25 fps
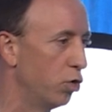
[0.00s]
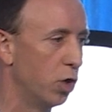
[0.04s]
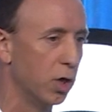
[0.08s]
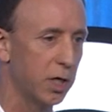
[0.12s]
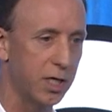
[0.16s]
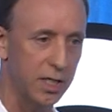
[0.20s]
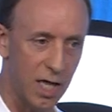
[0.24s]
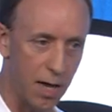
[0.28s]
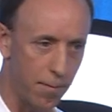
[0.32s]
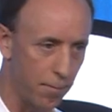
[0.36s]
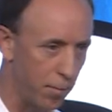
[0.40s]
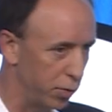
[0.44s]
look
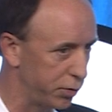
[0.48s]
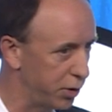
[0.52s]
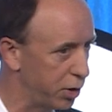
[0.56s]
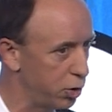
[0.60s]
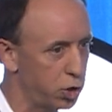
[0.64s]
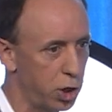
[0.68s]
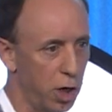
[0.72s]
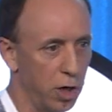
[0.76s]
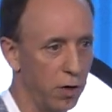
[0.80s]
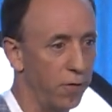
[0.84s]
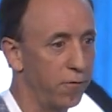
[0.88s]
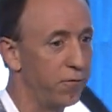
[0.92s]
at that
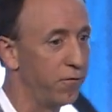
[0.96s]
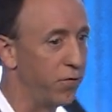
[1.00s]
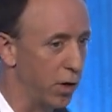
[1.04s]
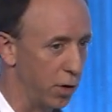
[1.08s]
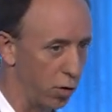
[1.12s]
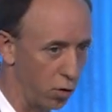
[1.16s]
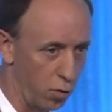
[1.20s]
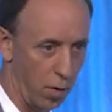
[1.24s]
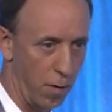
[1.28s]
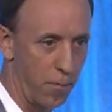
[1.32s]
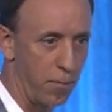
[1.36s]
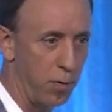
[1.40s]
multi-channel
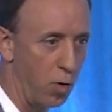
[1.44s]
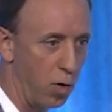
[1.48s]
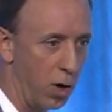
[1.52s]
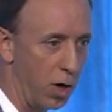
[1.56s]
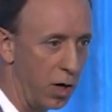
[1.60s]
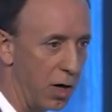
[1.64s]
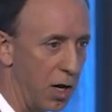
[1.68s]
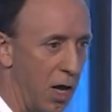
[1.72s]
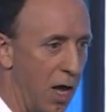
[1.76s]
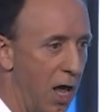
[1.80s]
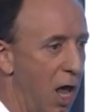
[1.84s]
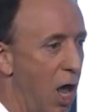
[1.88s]
funnel
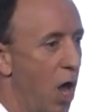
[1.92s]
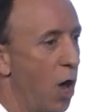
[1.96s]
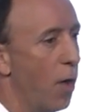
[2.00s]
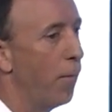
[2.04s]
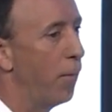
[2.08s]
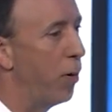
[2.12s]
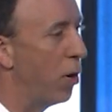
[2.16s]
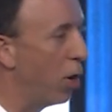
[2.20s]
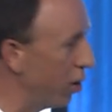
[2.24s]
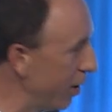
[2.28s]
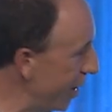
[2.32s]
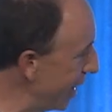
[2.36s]
report,
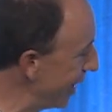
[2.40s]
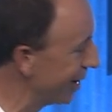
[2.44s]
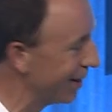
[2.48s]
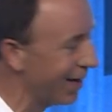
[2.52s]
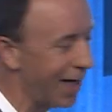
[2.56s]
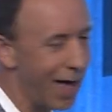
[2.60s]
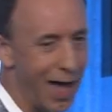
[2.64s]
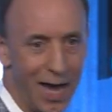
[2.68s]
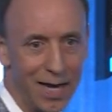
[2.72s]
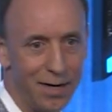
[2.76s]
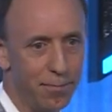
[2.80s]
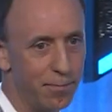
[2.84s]
pull it
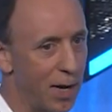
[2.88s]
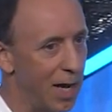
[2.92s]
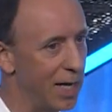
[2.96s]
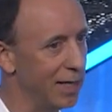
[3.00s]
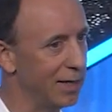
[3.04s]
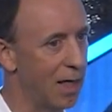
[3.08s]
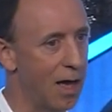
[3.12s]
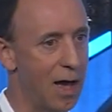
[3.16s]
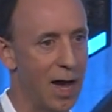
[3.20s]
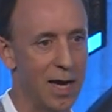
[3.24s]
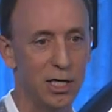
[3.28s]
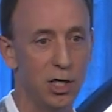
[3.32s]
line by
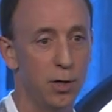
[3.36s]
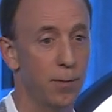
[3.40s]
line.